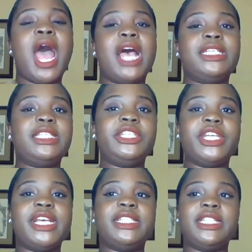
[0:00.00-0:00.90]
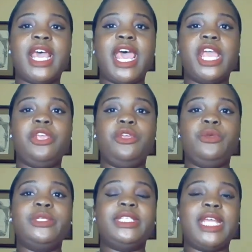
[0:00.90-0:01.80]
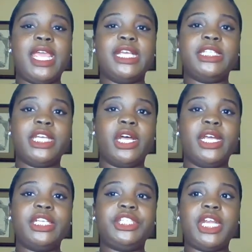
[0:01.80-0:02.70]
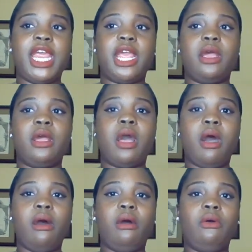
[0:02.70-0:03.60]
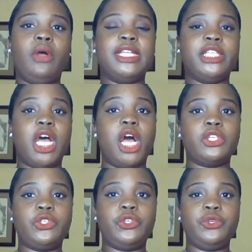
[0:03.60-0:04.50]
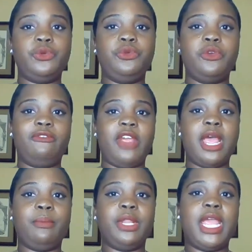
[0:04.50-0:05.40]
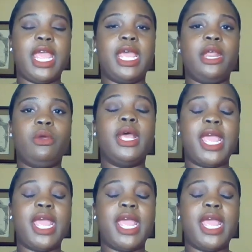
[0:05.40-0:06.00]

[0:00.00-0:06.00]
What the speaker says: I suggest that you stay in touch and call and talk to your family and